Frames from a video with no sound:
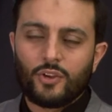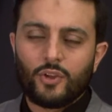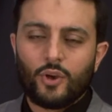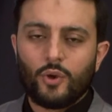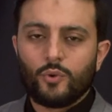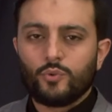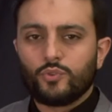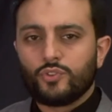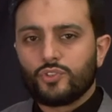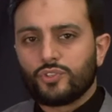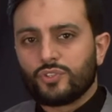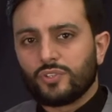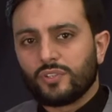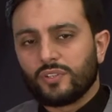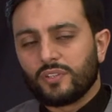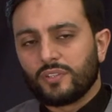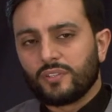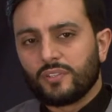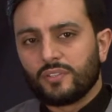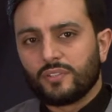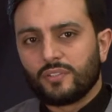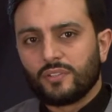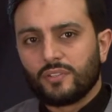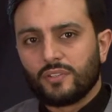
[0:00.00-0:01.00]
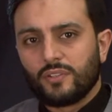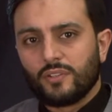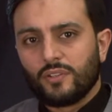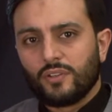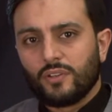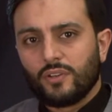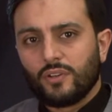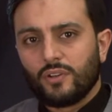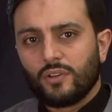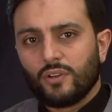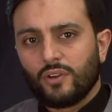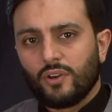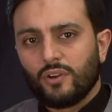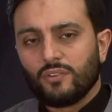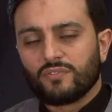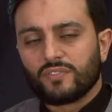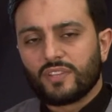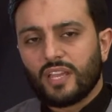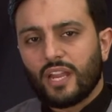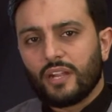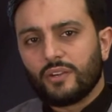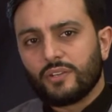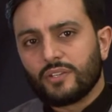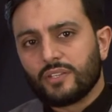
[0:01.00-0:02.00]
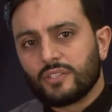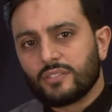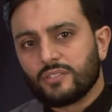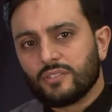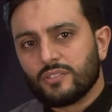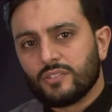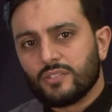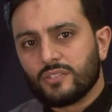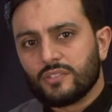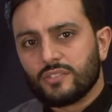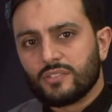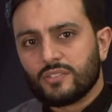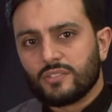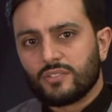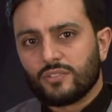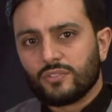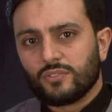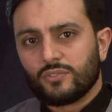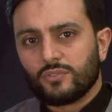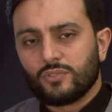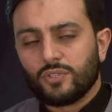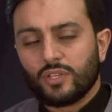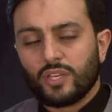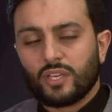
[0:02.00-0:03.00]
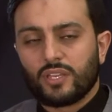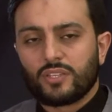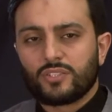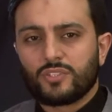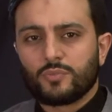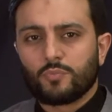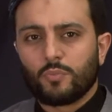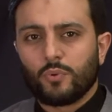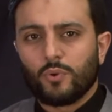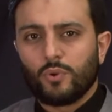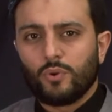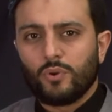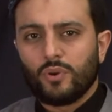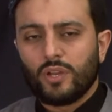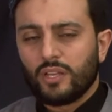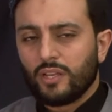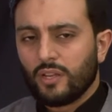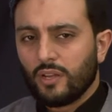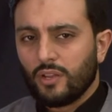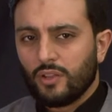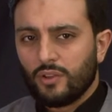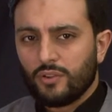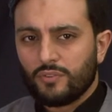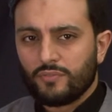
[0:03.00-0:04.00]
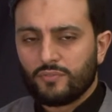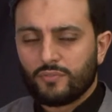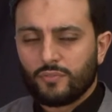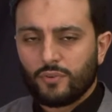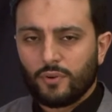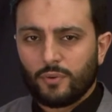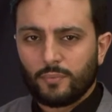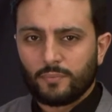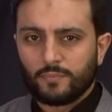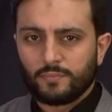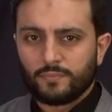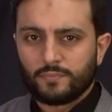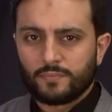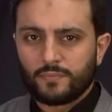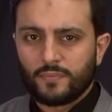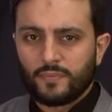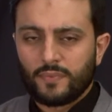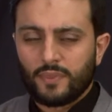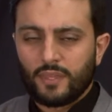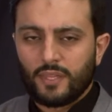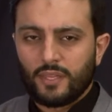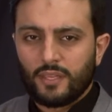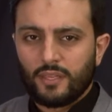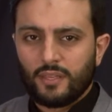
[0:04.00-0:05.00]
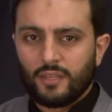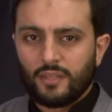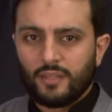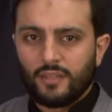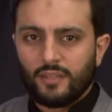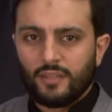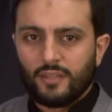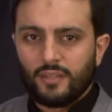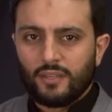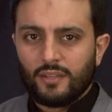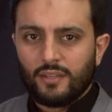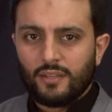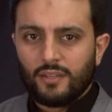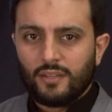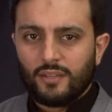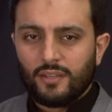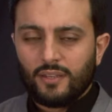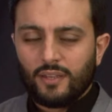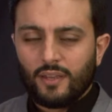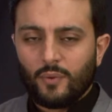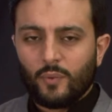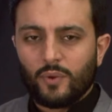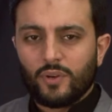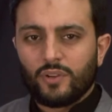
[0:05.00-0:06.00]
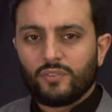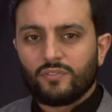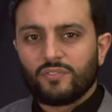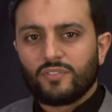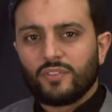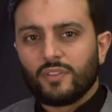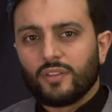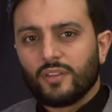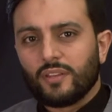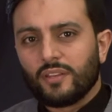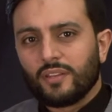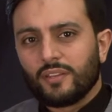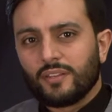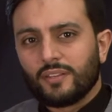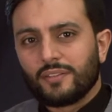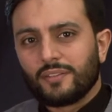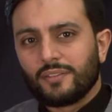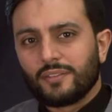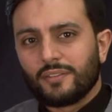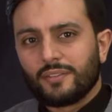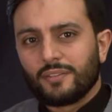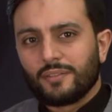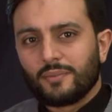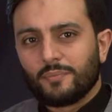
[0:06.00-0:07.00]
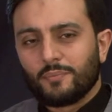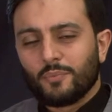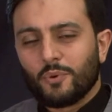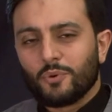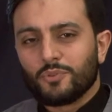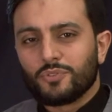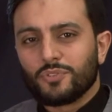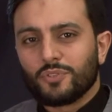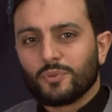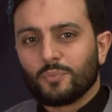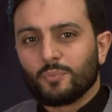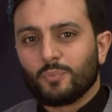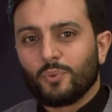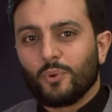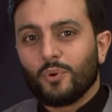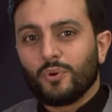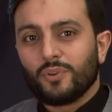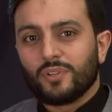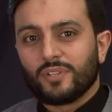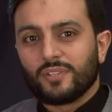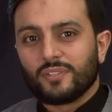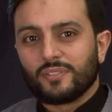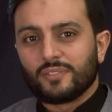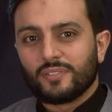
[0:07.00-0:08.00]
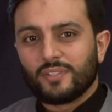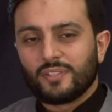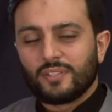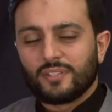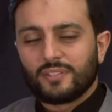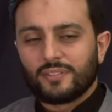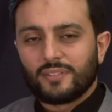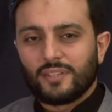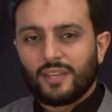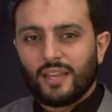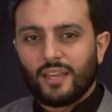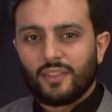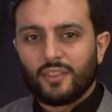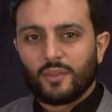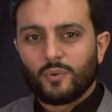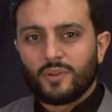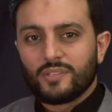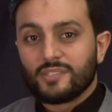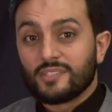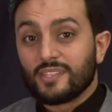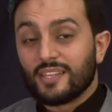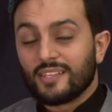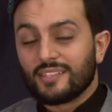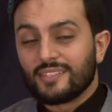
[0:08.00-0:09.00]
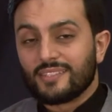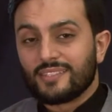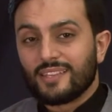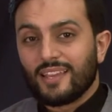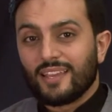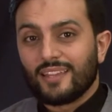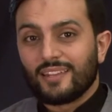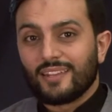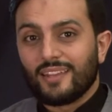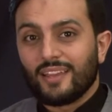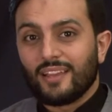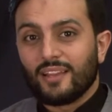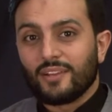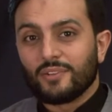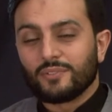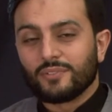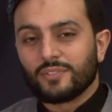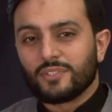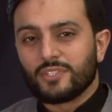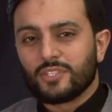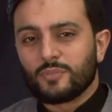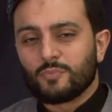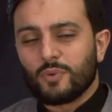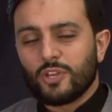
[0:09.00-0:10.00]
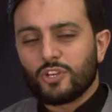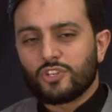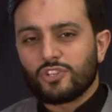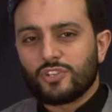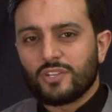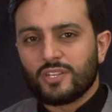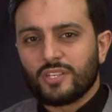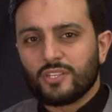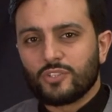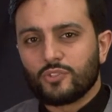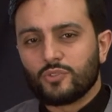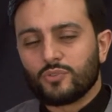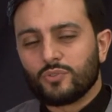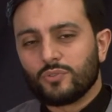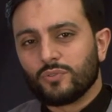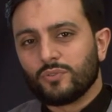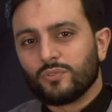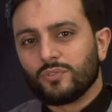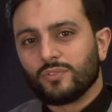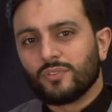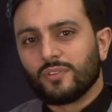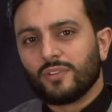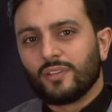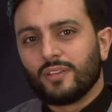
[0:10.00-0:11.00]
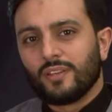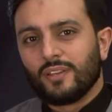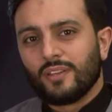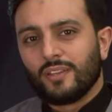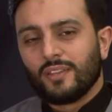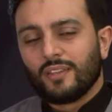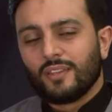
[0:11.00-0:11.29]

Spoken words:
an ocean of characters to explore and learn from. One of the most important and the ones that stand out, especially to